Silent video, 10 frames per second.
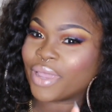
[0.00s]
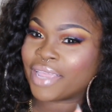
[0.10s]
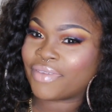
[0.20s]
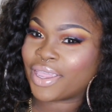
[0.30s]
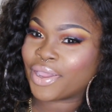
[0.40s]
and
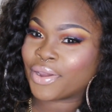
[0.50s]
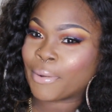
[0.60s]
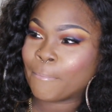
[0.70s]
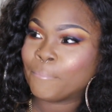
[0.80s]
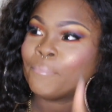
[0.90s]
it just
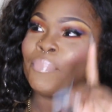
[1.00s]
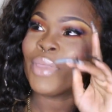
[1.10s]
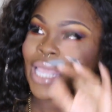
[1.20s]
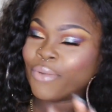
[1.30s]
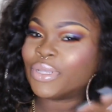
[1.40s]
never
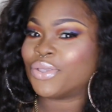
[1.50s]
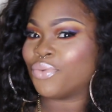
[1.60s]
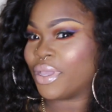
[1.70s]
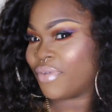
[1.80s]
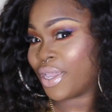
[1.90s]
came out
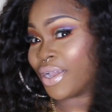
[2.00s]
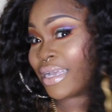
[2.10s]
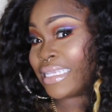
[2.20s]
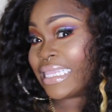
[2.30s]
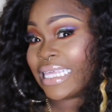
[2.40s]
right. I mean,
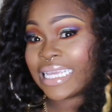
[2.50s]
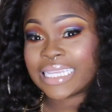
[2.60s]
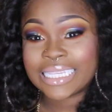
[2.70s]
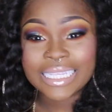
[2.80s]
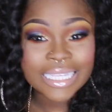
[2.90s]
I'm going to
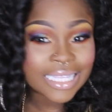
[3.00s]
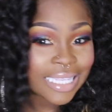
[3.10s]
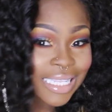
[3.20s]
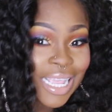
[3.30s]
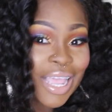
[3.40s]
insert a clip now.